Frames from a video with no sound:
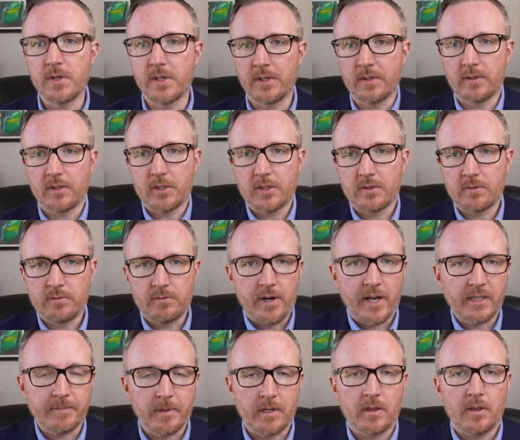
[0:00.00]
just the
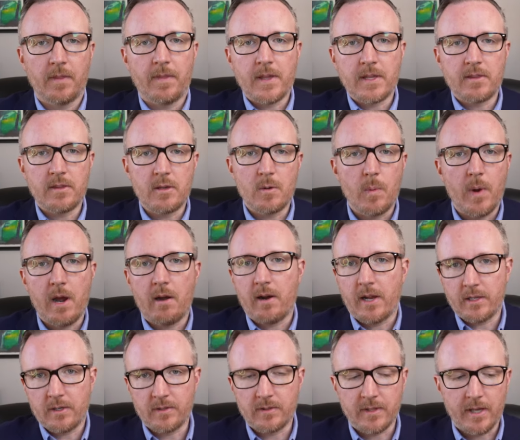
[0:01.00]
transmitter, the thing that you wear
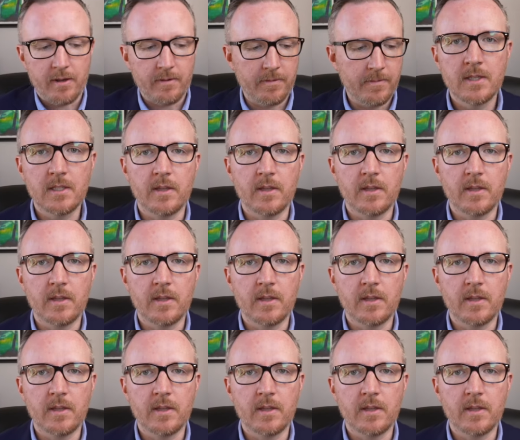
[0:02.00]
on yourself.